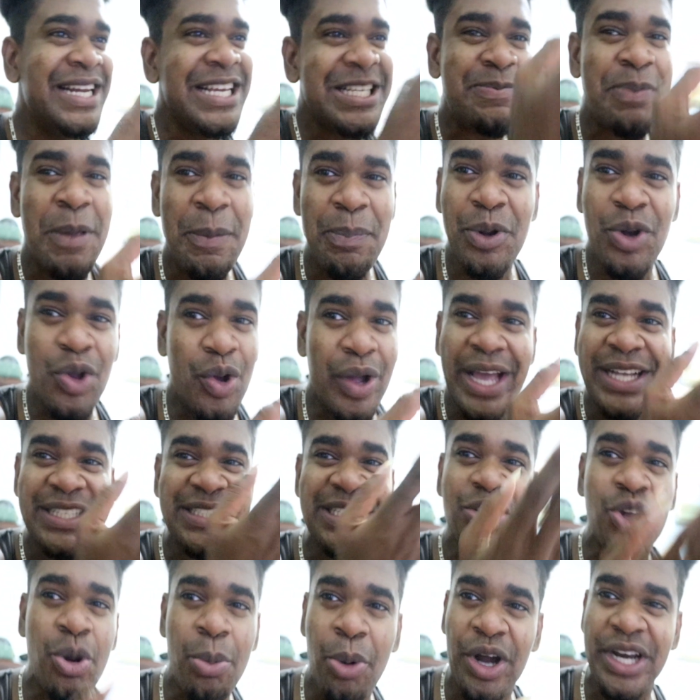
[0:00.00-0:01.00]
These people don't
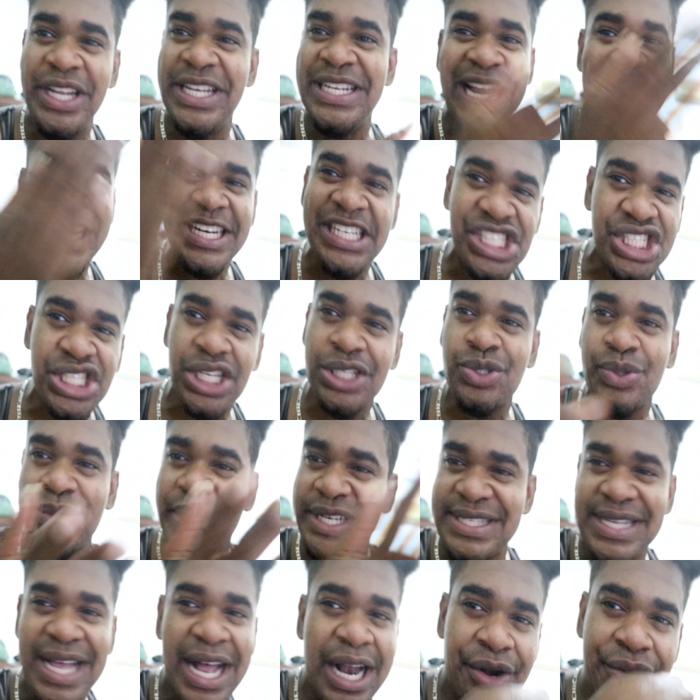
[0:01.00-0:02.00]
get no money in addition to
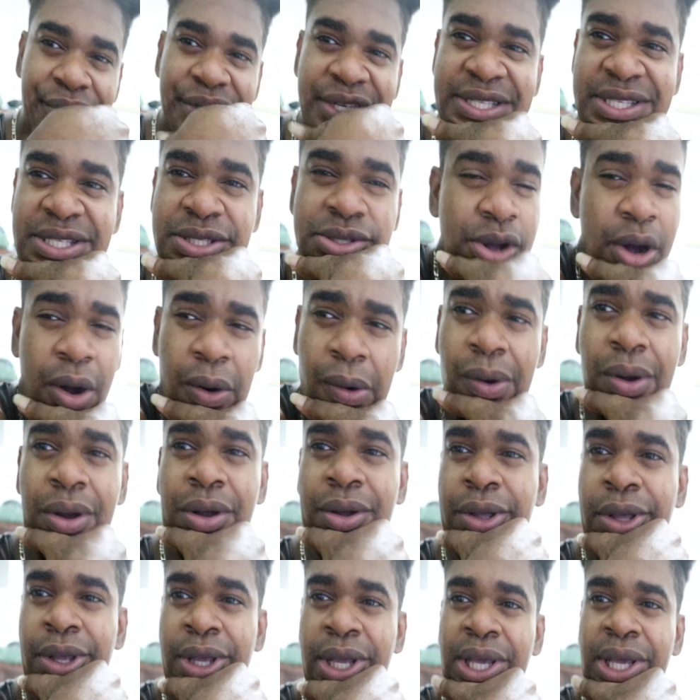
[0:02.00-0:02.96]
their salaries. No.